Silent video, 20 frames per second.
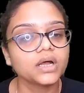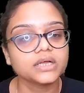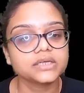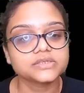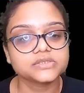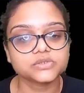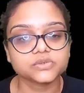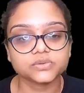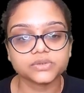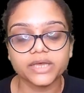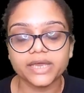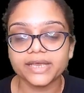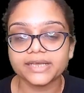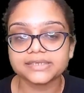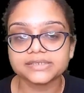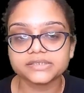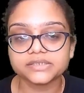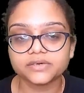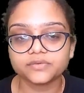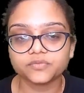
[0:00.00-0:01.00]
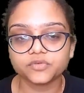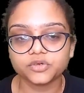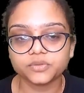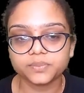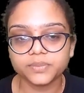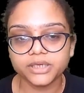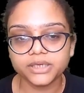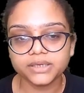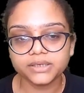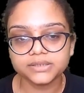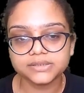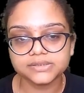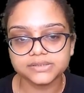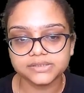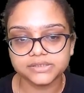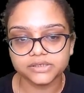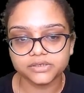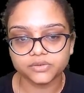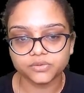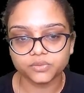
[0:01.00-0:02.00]
So the x term would be
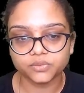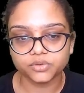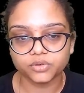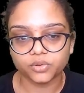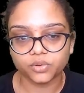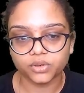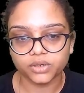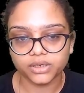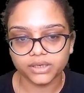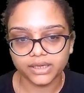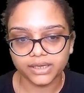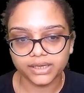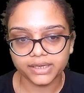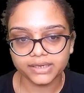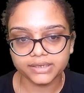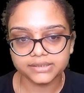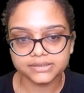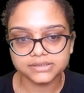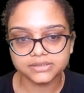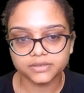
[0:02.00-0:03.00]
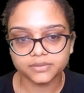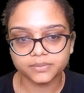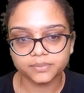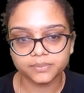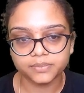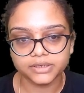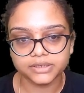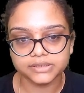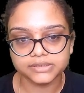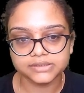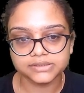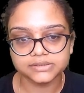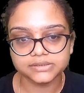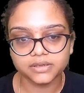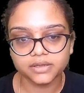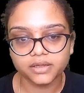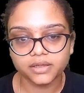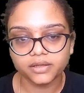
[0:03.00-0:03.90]
0 dot x plus